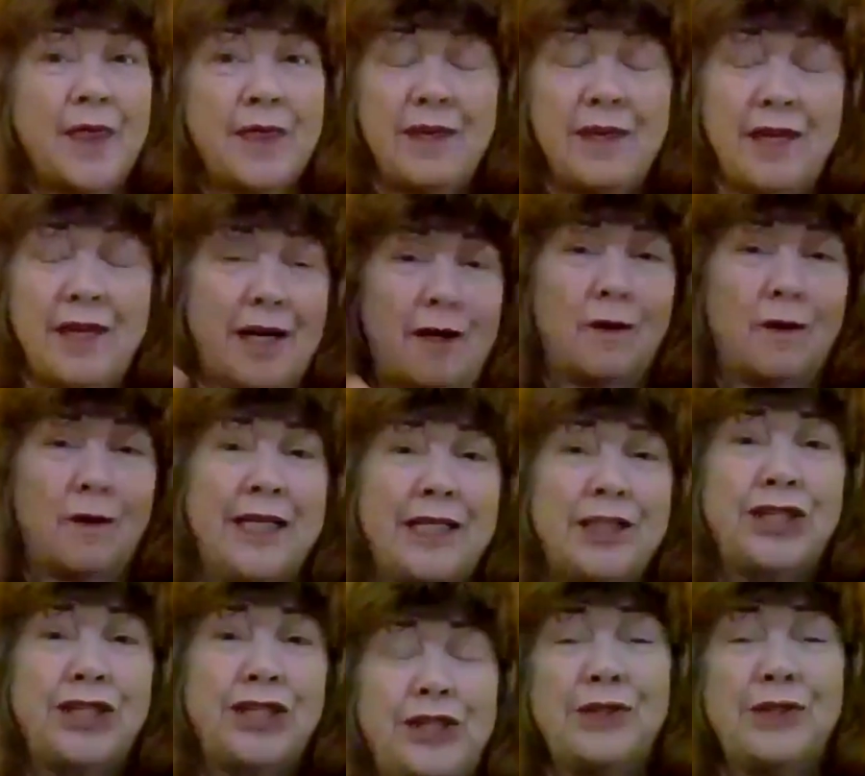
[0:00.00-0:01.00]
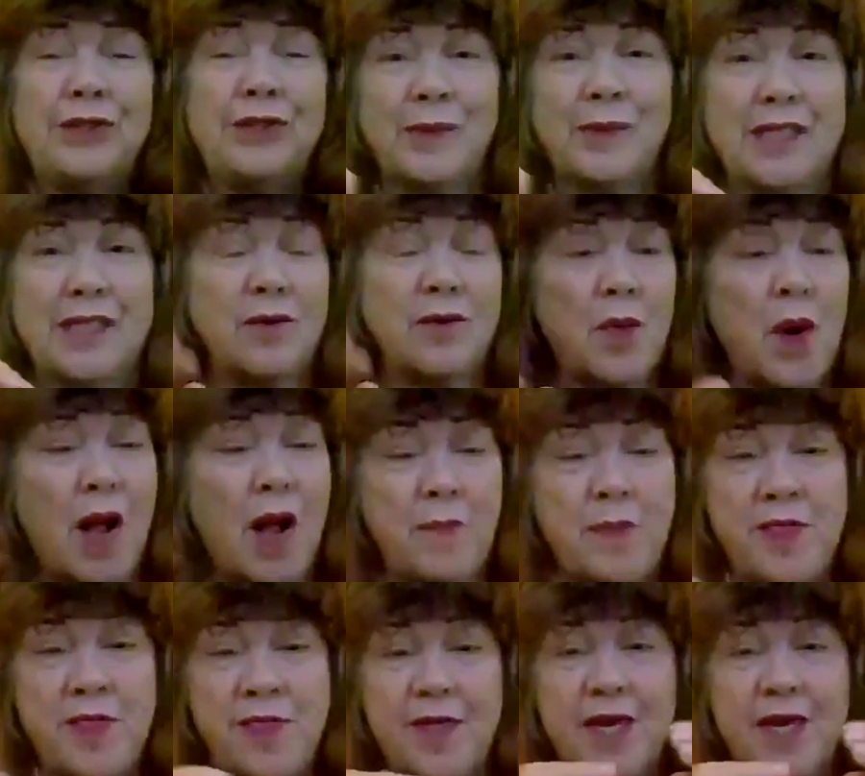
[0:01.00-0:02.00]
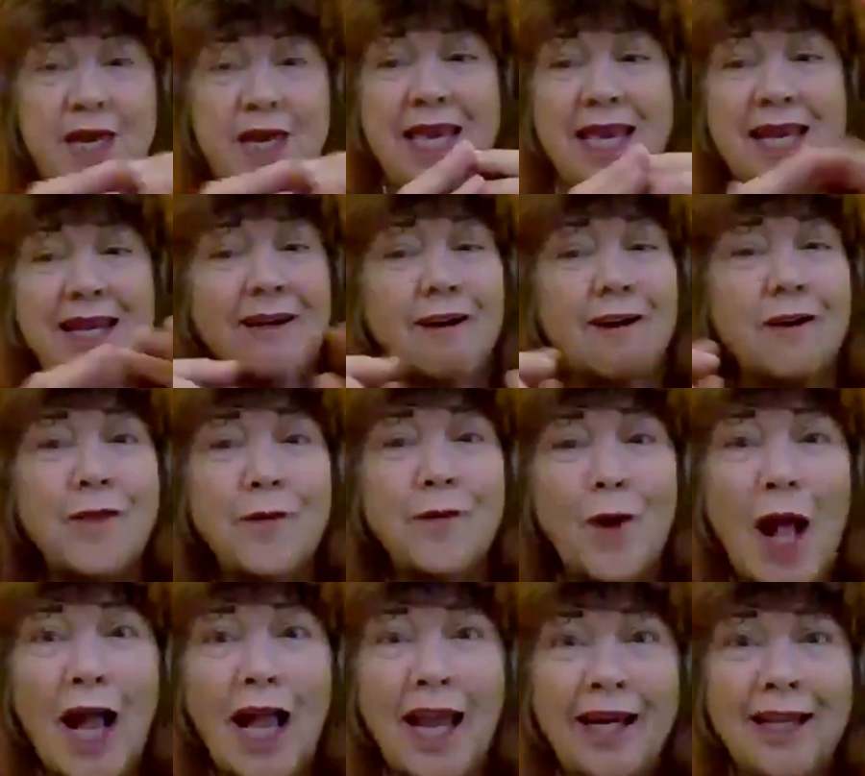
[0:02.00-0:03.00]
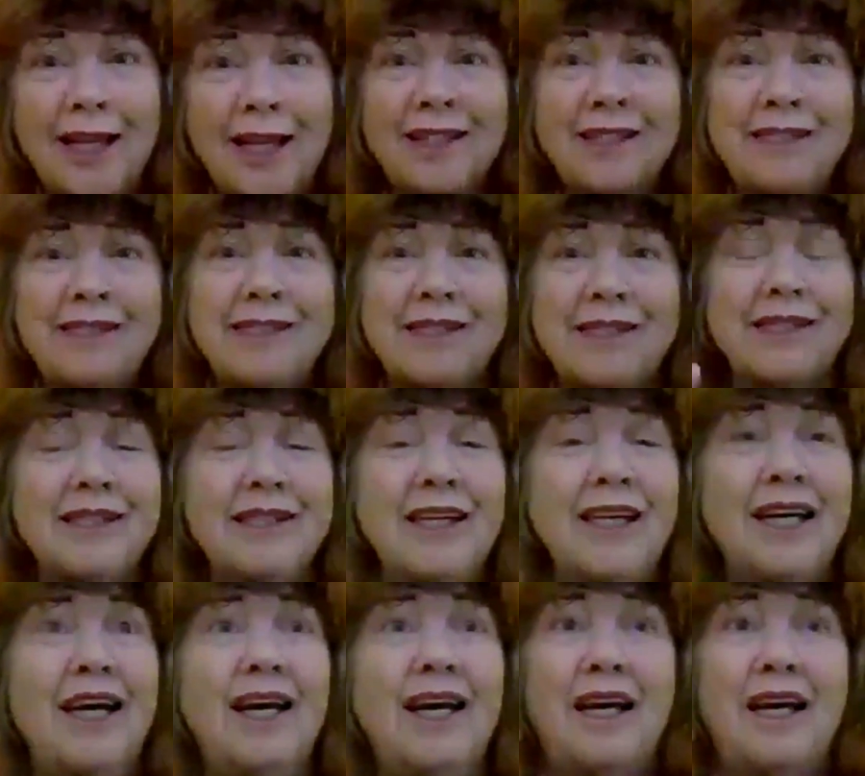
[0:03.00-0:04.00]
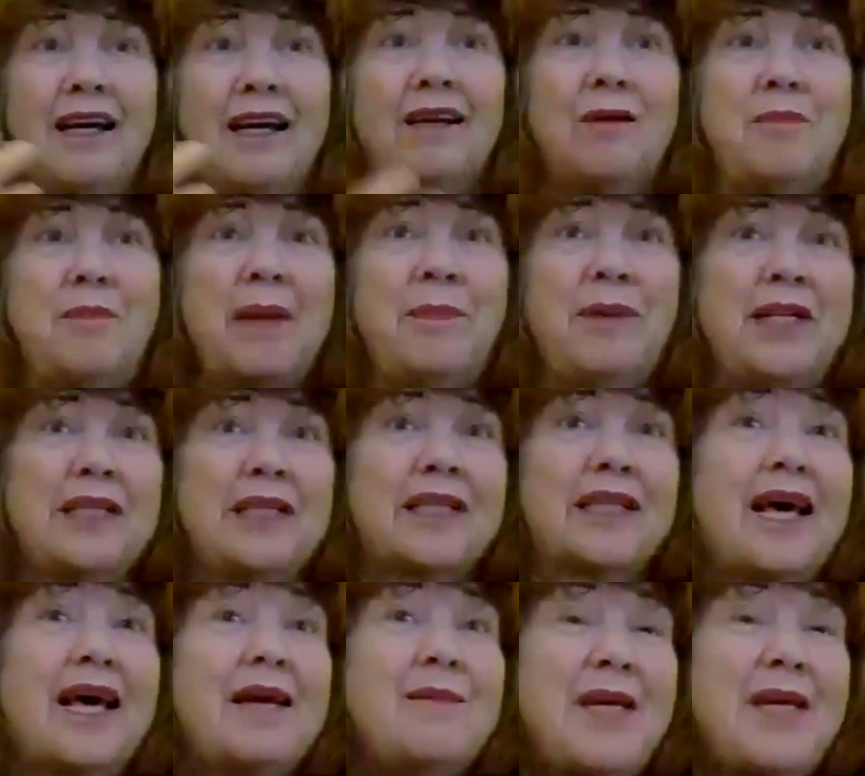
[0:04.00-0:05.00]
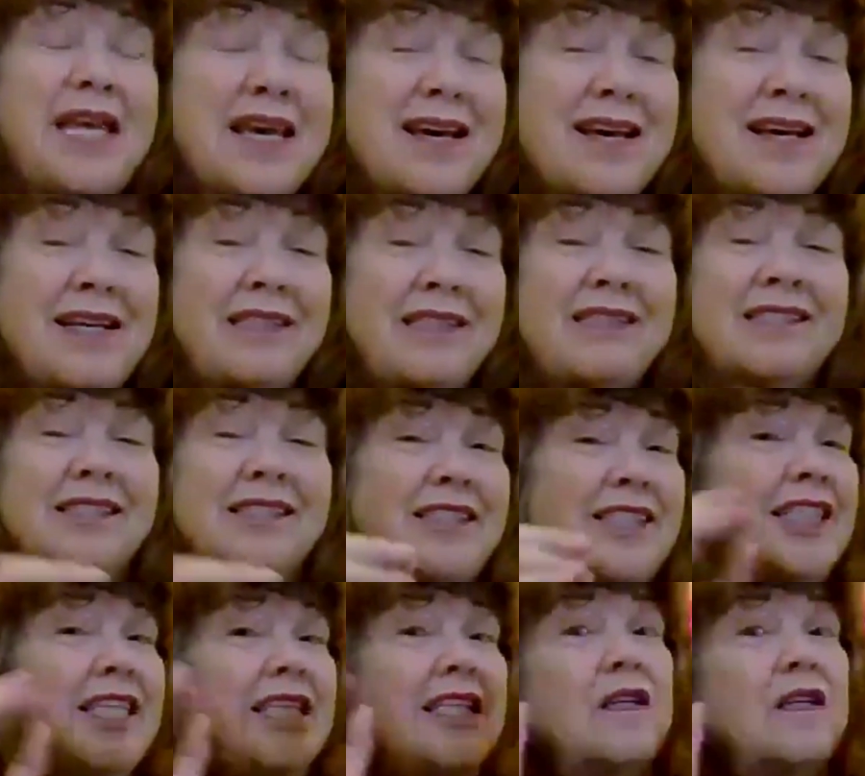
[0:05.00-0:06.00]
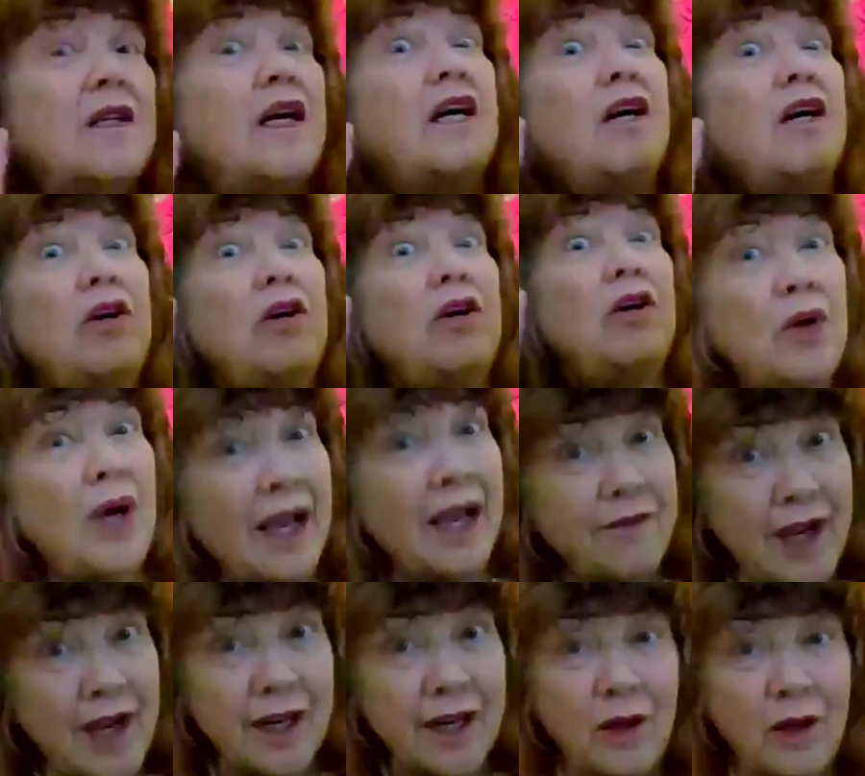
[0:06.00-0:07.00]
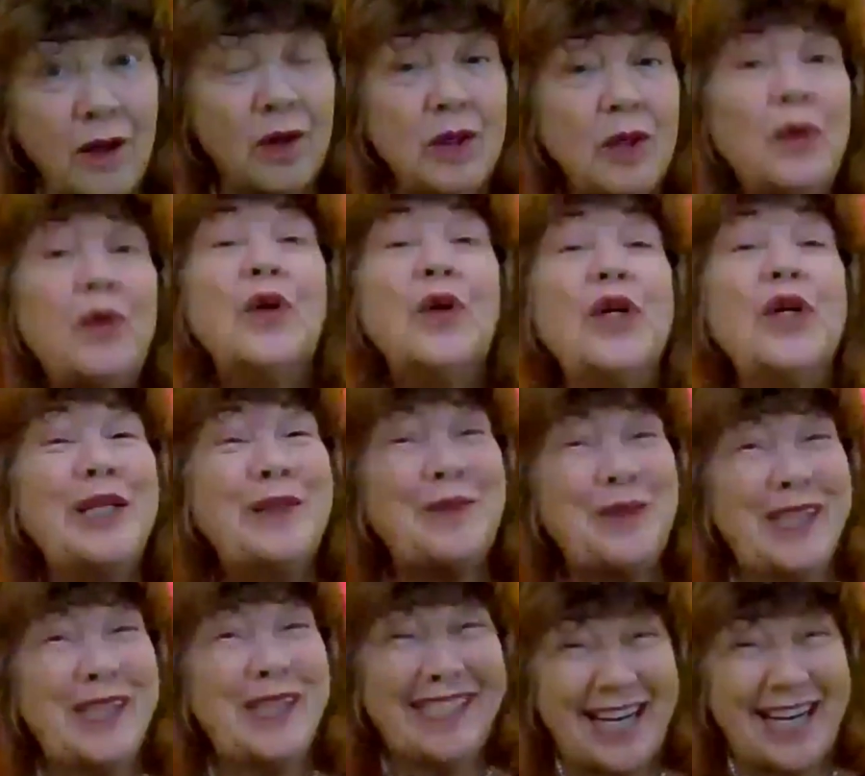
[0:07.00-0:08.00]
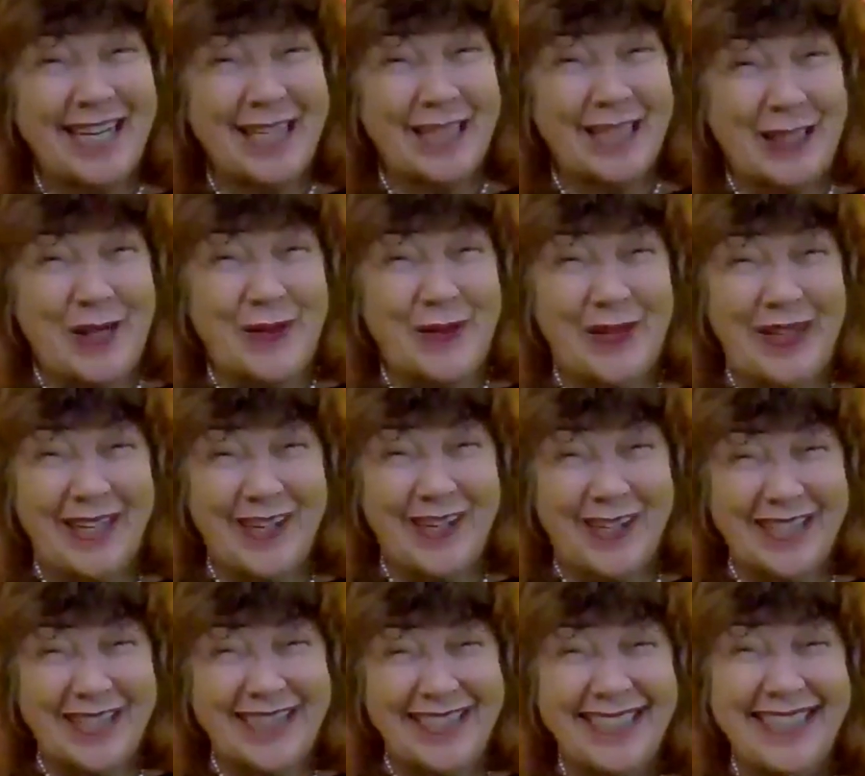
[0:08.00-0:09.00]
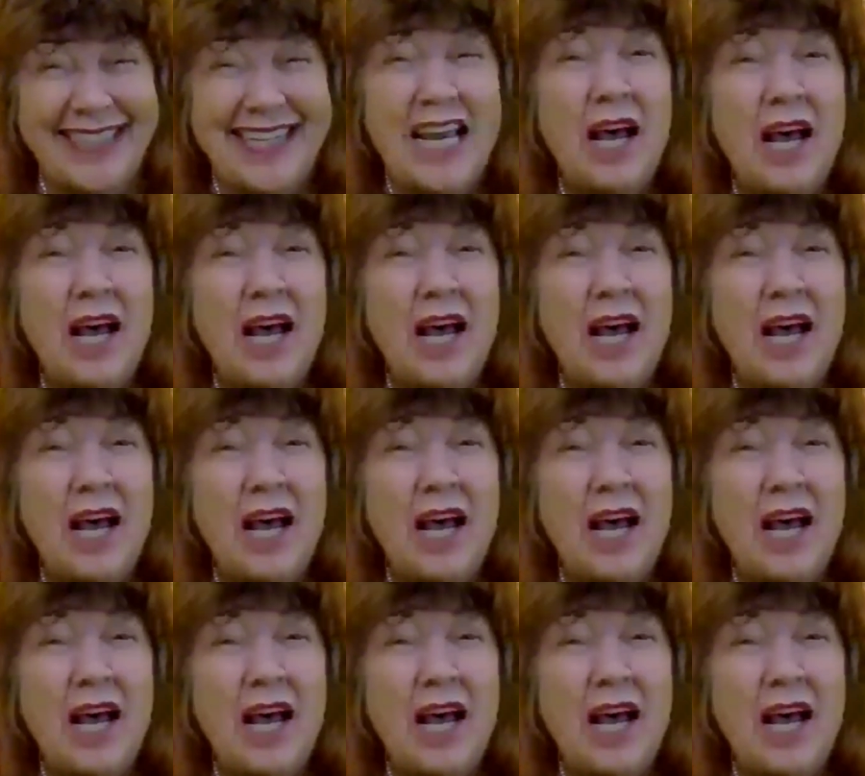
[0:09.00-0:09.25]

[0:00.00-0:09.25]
you know, issues with neuropathy and arthritis and uh, maybe a little I B S and, you know, oh, I've got a whole organ recital going on.